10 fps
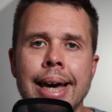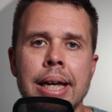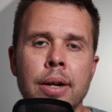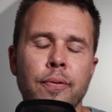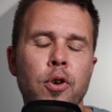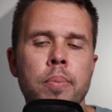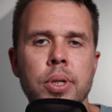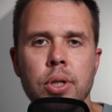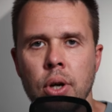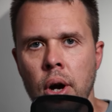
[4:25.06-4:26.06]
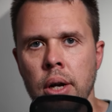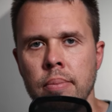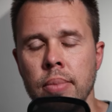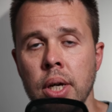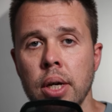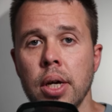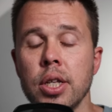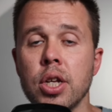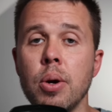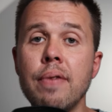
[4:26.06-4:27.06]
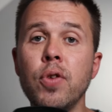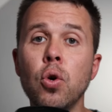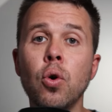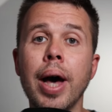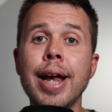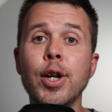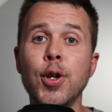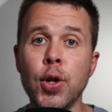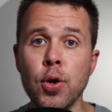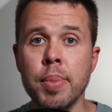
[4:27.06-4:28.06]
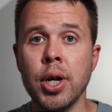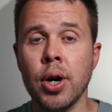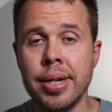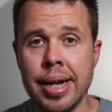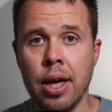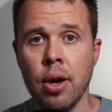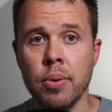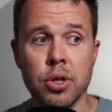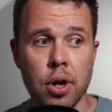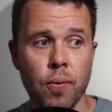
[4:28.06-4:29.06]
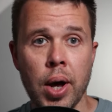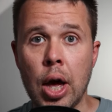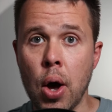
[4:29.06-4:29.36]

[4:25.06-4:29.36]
getting from Skylum. So if you're a Luminar Neo software